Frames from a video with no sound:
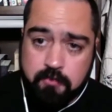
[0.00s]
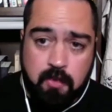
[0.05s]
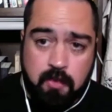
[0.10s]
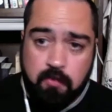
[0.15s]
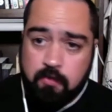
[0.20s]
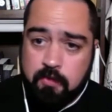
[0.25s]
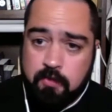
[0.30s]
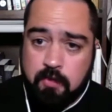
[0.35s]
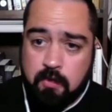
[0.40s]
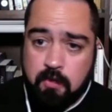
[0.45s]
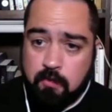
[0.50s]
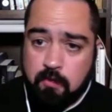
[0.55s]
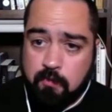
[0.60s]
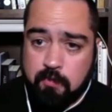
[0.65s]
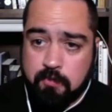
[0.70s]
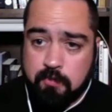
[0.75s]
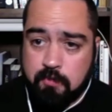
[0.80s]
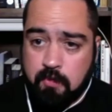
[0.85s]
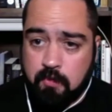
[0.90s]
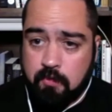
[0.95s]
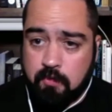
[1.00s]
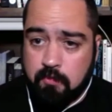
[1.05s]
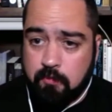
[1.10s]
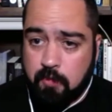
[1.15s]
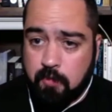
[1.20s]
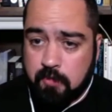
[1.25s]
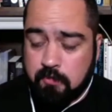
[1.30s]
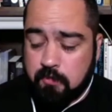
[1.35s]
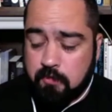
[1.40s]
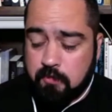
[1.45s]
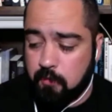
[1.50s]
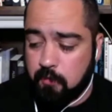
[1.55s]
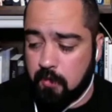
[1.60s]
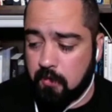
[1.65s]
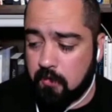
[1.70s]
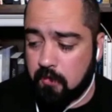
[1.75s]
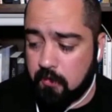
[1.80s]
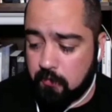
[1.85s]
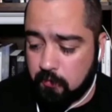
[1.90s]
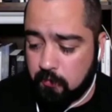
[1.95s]
Everything was like Mexican
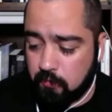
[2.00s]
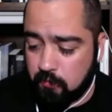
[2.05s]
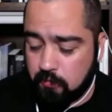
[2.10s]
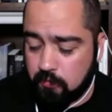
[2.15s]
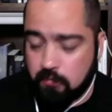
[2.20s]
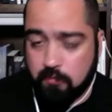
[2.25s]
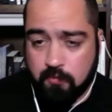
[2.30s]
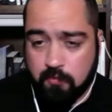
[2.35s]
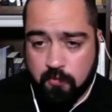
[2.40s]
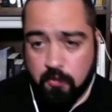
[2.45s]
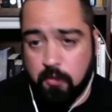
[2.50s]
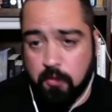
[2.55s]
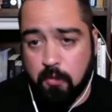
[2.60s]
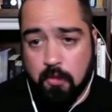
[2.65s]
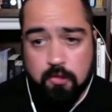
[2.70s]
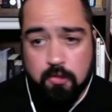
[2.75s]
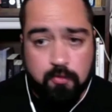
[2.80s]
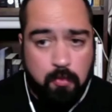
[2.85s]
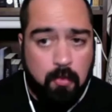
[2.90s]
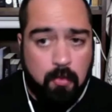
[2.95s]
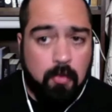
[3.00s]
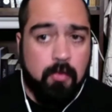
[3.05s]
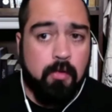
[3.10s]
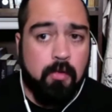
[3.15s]
American for the most part.